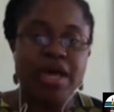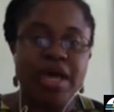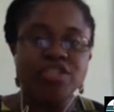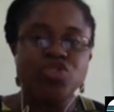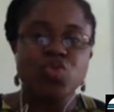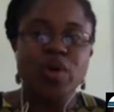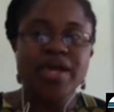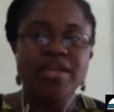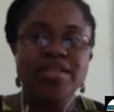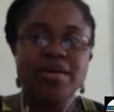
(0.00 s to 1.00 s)
It's
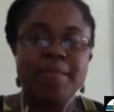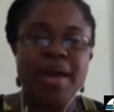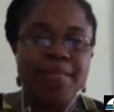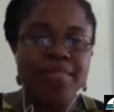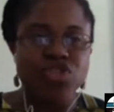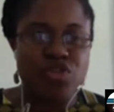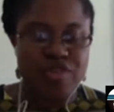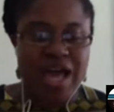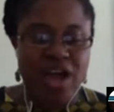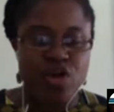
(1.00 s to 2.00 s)
when the members of
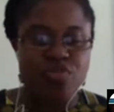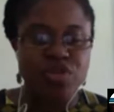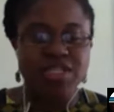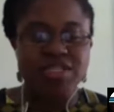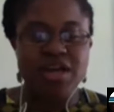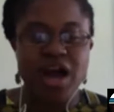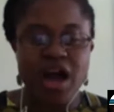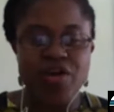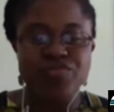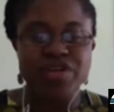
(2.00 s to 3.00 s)
that community
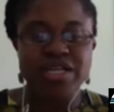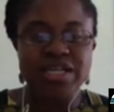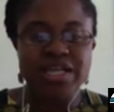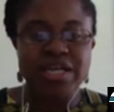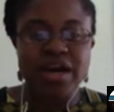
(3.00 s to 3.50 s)
are really